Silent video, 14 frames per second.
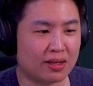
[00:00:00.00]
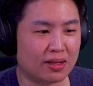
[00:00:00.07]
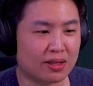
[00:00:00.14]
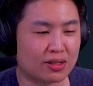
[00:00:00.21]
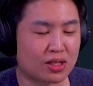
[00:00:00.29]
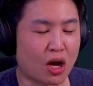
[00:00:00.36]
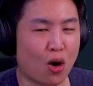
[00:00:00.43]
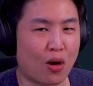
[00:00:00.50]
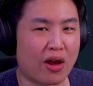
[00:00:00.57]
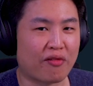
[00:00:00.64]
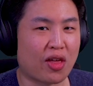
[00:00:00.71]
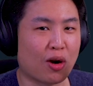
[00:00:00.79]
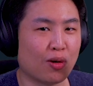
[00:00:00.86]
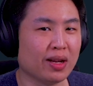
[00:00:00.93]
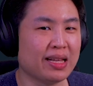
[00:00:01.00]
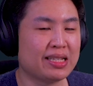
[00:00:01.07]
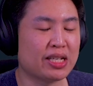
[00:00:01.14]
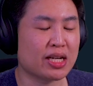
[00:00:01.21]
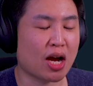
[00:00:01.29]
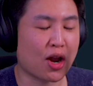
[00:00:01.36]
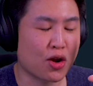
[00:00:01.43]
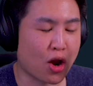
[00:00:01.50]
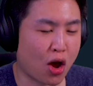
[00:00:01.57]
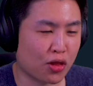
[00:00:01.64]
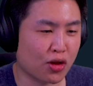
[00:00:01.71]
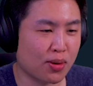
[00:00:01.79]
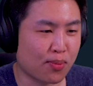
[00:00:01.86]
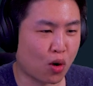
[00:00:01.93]
So if they're releasing
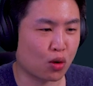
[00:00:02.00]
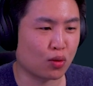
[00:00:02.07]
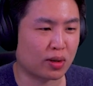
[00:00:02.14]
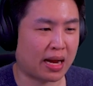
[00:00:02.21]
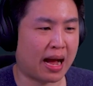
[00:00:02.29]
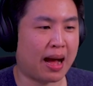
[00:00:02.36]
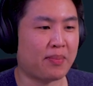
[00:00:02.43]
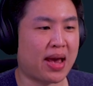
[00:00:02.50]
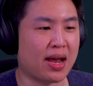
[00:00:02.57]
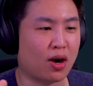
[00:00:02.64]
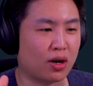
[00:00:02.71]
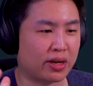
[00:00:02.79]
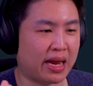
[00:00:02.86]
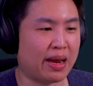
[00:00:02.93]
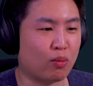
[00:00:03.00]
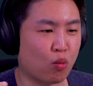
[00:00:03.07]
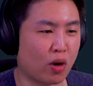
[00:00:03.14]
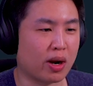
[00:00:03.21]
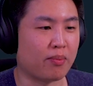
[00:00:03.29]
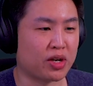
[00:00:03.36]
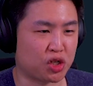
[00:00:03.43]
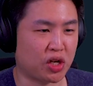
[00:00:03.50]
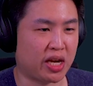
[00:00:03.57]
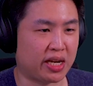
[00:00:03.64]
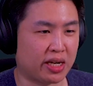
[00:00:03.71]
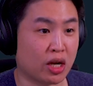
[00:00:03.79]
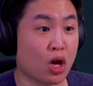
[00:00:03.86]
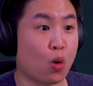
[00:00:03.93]
another Mortal Kombat Arcade 1
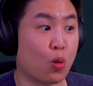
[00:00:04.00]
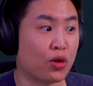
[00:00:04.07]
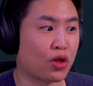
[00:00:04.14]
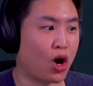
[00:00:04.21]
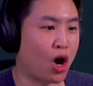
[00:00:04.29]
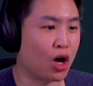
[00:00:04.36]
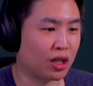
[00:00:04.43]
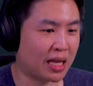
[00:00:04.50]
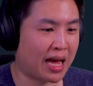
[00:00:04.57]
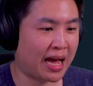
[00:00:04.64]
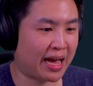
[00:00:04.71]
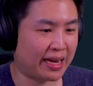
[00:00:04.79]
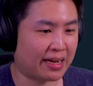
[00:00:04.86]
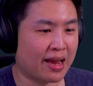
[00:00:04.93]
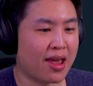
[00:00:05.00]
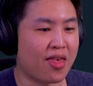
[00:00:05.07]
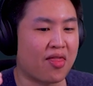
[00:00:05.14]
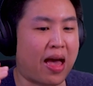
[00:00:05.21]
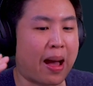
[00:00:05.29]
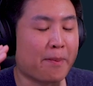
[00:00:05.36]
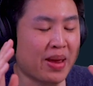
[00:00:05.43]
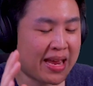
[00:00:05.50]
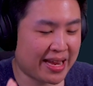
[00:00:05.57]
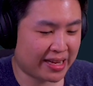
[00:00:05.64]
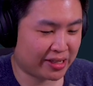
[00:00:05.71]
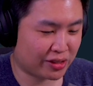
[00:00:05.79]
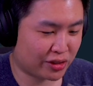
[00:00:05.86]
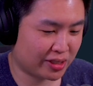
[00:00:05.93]
machine with online, that
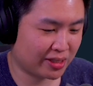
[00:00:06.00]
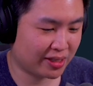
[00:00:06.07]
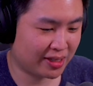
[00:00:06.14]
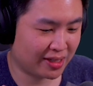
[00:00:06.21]
means